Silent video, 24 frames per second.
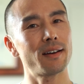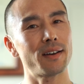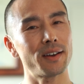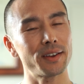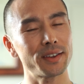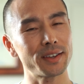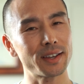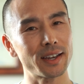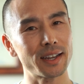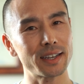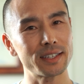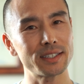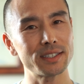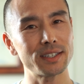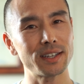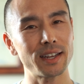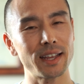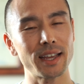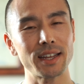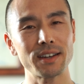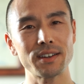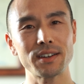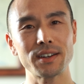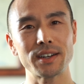All you got to do to
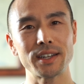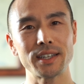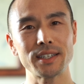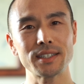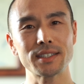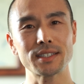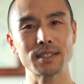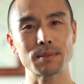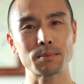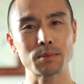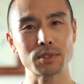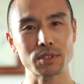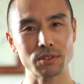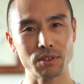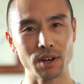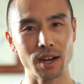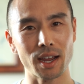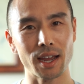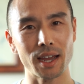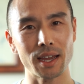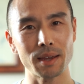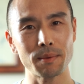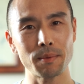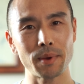enter is
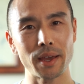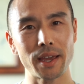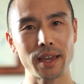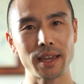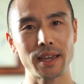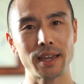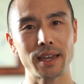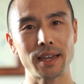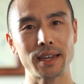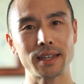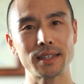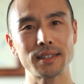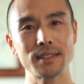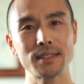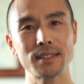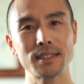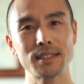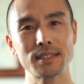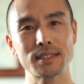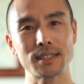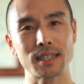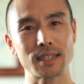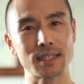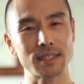subscribe and
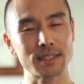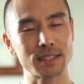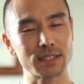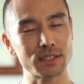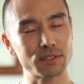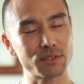send us